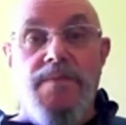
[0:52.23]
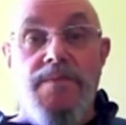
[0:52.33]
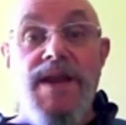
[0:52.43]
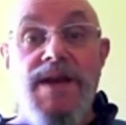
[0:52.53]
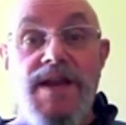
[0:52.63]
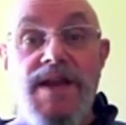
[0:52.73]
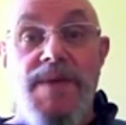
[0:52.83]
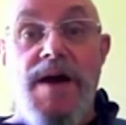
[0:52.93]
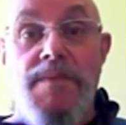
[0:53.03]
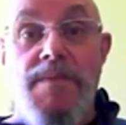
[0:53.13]
mainly
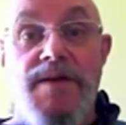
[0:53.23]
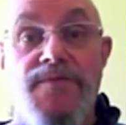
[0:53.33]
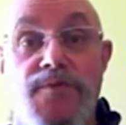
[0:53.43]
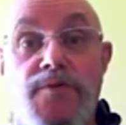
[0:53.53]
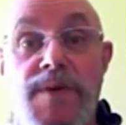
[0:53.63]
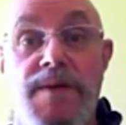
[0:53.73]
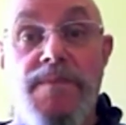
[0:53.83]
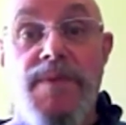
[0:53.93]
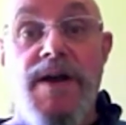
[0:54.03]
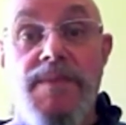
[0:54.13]
about men, for men,
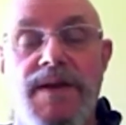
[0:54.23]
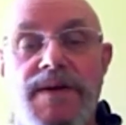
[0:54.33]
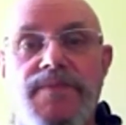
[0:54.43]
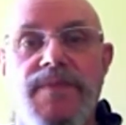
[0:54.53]
by men.